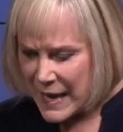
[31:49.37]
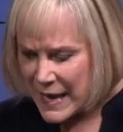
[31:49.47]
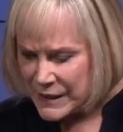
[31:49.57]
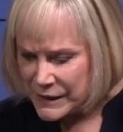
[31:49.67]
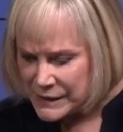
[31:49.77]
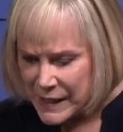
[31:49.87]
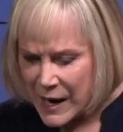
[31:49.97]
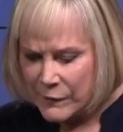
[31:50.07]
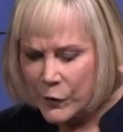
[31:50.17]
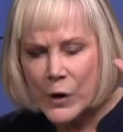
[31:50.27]
and his
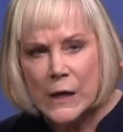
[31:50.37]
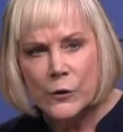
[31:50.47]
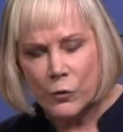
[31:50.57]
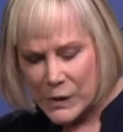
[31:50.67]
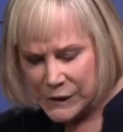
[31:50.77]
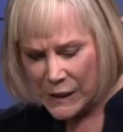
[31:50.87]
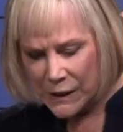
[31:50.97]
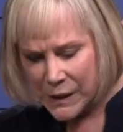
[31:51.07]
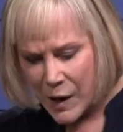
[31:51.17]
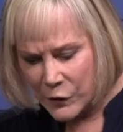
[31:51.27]
ever
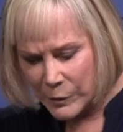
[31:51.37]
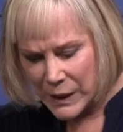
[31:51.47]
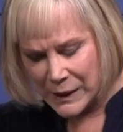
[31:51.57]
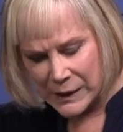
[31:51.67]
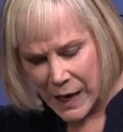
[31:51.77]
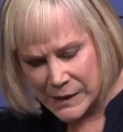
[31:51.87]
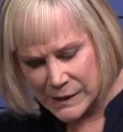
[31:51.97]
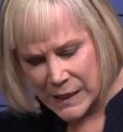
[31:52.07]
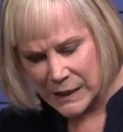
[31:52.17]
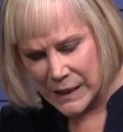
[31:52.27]
increasing government in
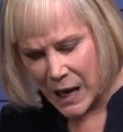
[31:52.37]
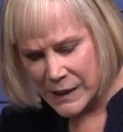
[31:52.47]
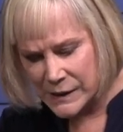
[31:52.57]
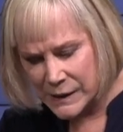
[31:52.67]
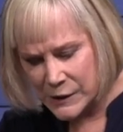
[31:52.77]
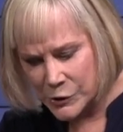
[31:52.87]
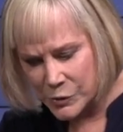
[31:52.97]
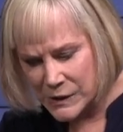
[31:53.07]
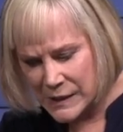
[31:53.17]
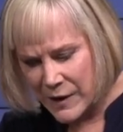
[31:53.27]
Isaiah 9 6
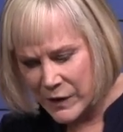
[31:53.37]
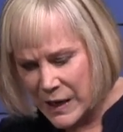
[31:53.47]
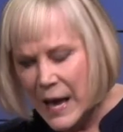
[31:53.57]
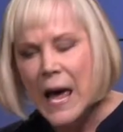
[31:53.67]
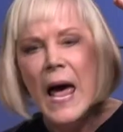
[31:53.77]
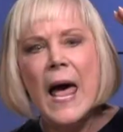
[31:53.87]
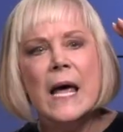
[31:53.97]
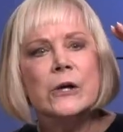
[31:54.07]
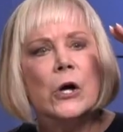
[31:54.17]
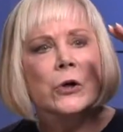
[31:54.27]
through 7,
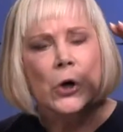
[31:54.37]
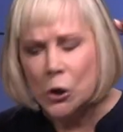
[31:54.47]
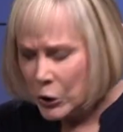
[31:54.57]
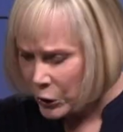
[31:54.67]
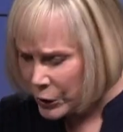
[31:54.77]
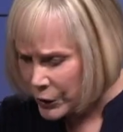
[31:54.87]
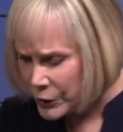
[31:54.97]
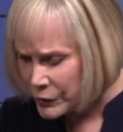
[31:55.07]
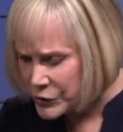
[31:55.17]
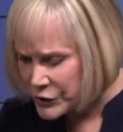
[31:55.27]
and
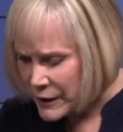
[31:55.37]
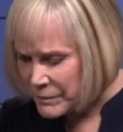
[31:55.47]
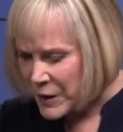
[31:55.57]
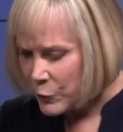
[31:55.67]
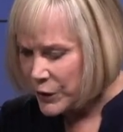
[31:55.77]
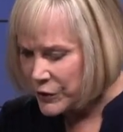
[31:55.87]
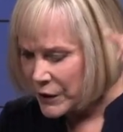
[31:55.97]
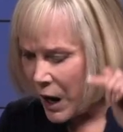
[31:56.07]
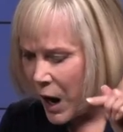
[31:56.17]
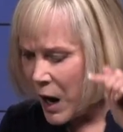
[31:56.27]
concludes with
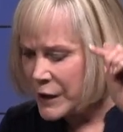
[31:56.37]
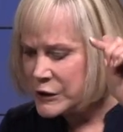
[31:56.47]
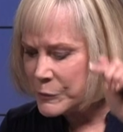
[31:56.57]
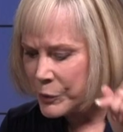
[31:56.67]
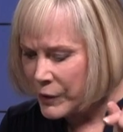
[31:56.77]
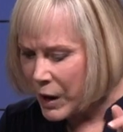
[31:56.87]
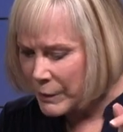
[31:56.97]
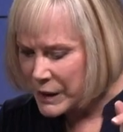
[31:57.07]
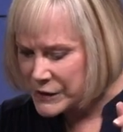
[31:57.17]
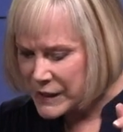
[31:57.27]
God's
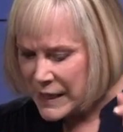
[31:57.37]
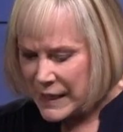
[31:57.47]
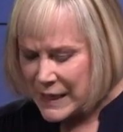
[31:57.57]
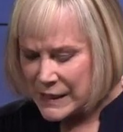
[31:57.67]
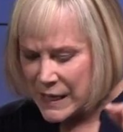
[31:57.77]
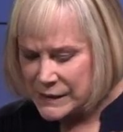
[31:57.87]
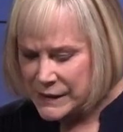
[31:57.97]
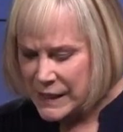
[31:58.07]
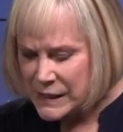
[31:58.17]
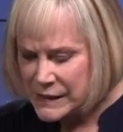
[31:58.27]
promise in
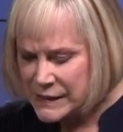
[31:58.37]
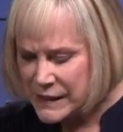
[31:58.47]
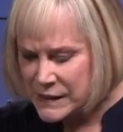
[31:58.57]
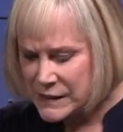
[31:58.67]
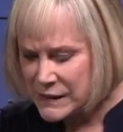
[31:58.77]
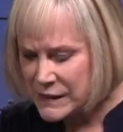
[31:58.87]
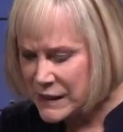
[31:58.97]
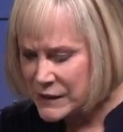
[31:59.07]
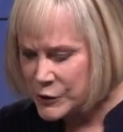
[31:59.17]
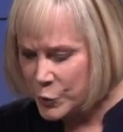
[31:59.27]
Isaiah
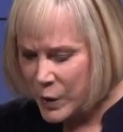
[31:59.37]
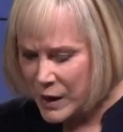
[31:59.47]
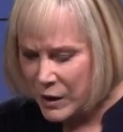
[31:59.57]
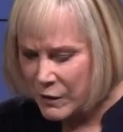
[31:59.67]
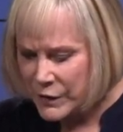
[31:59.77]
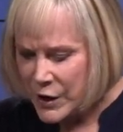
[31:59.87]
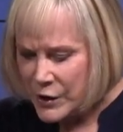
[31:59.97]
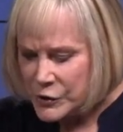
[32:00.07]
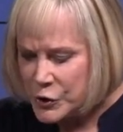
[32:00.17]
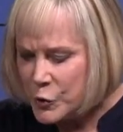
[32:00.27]
66 12
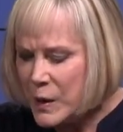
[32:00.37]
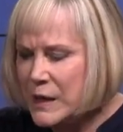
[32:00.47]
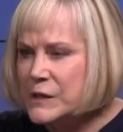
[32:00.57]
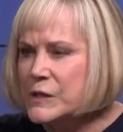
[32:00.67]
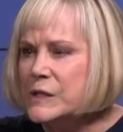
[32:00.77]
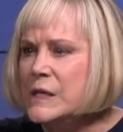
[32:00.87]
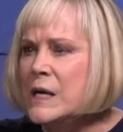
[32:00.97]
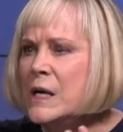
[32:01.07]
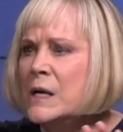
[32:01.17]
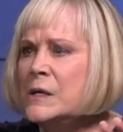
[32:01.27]
to
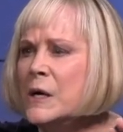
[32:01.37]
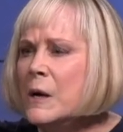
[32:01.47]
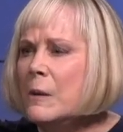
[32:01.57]
extend